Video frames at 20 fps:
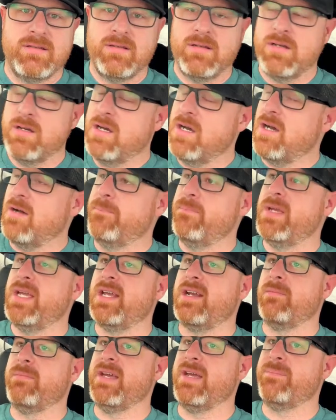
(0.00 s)
Oh
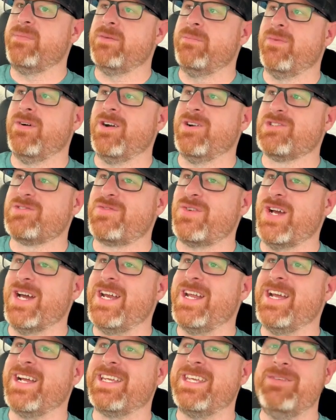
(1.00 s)
man, I'm happy. Tomorrow's
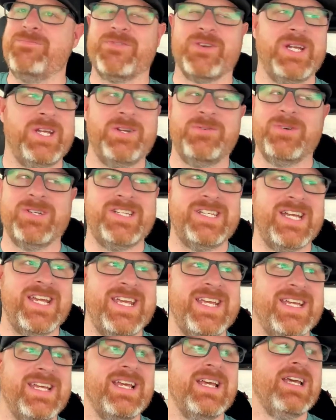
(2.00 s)
Friday. I keep forgetting what
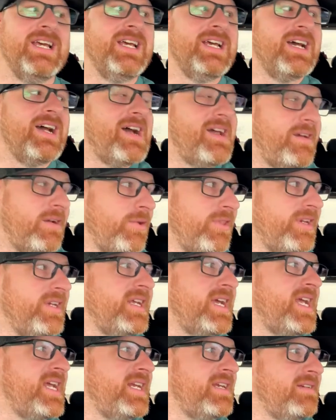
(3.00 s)
date. I know the
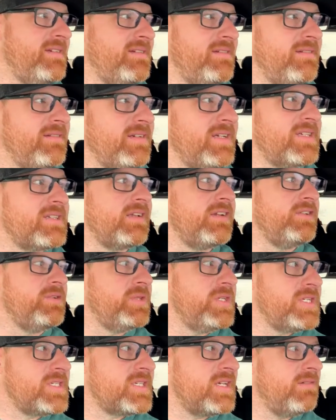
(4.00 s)
date because I do
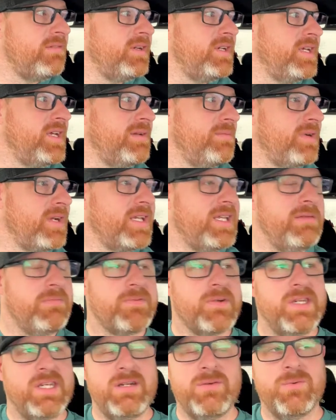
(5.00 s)
this every day, but I keep
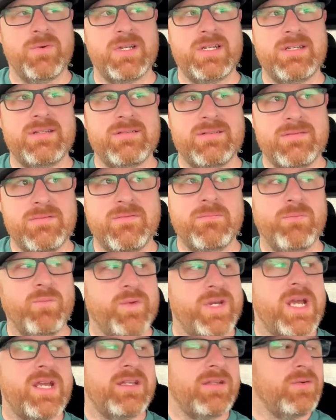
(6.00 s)
forgetting what
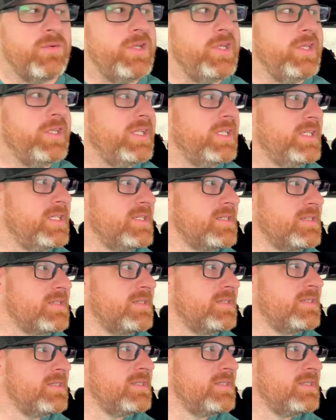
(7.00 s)
day of the week it is.